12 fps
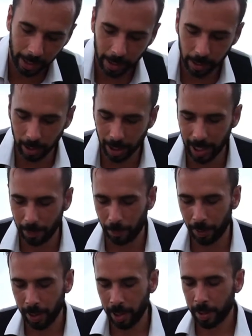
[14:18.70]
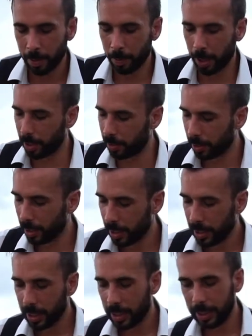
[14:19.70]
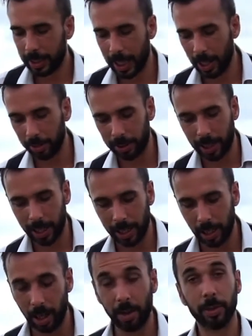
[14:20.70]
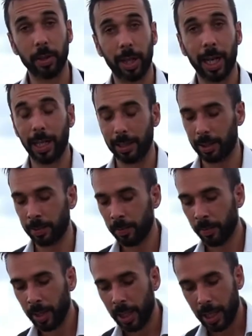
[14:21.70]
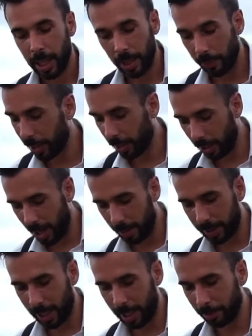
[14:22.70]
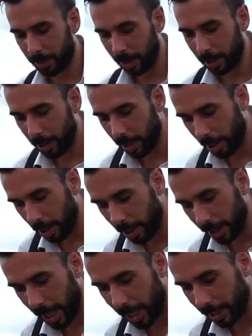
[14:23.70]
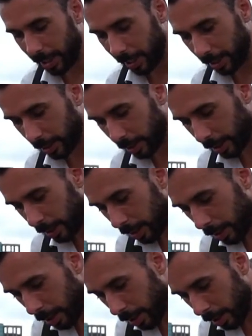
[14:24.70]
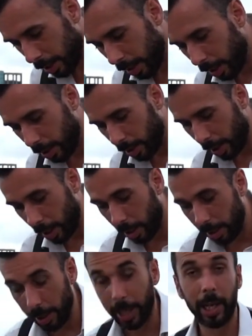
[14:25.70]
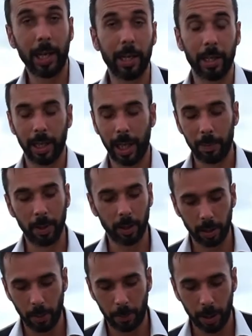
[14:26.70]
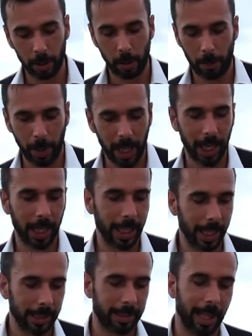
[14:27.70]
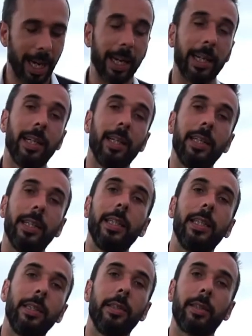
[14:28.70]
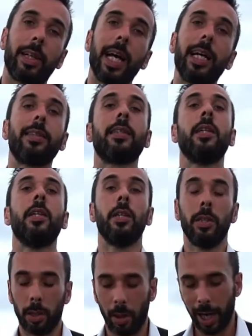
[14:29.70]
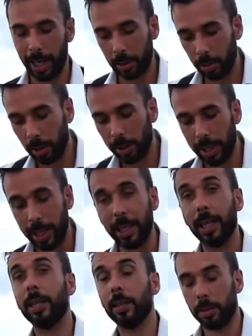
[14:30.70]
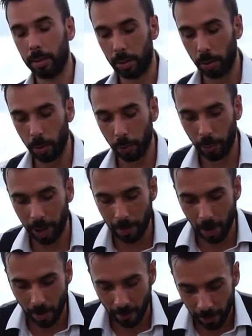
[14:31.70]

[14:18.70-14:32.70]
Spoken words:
the lip, but the outside of the glass. And we're gonna attempt a garnish. Here, I'm not gonna put the peel inside the glass, so I do not need to remove